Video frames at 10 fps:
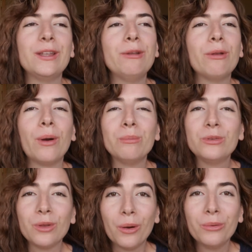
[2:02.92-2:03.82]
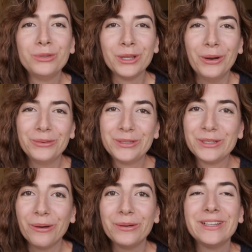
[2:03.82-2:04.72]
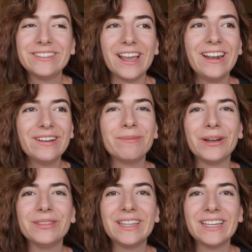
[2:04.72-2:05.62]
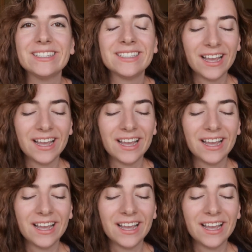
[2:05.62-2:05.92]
then you know I'm so excited about this.